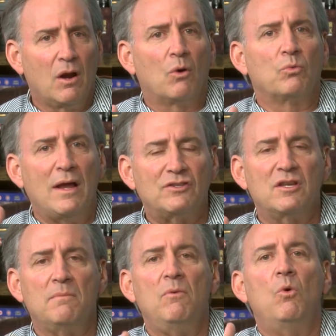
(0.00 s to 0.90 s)
Rest
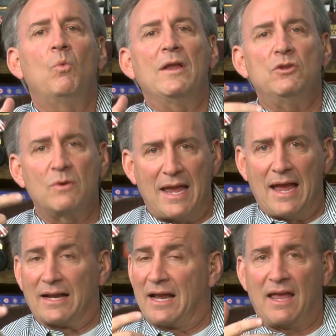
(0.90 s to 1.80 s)
him when you
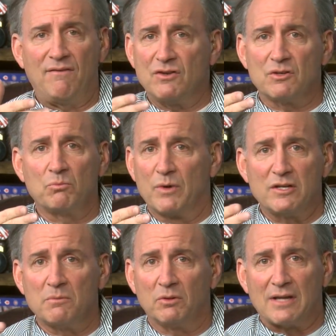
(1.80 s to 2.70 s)
can. I gave you some
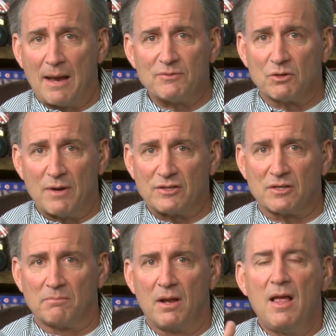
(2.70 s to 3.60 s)
reasonable times to
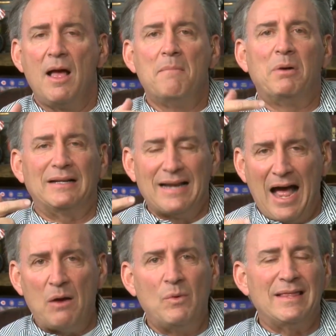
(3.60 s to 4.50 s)
rest him, but
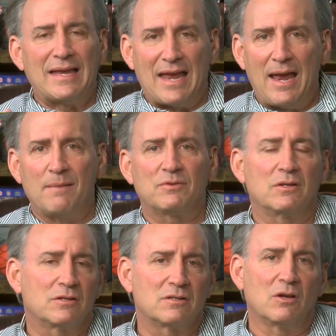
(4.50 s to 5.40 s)
not when the games
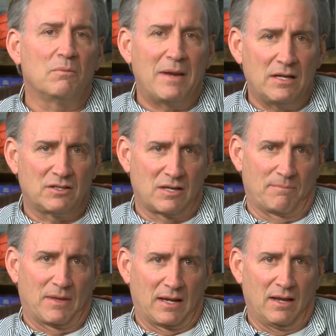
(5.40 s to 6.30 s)
still mean
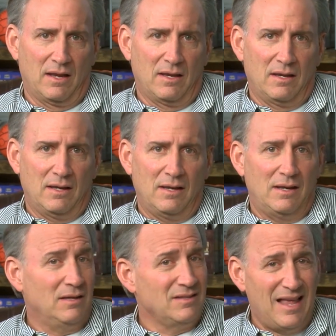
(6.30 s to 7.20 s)
something.
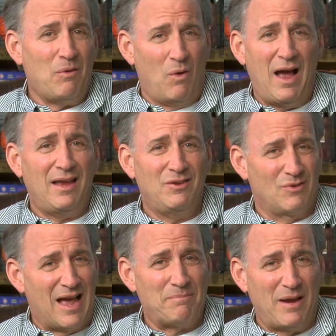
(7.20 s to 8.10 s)
Isn't that why you
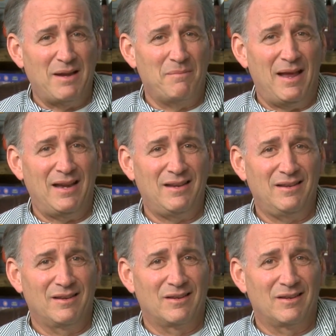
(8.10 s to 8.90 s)
got Peyton Manning?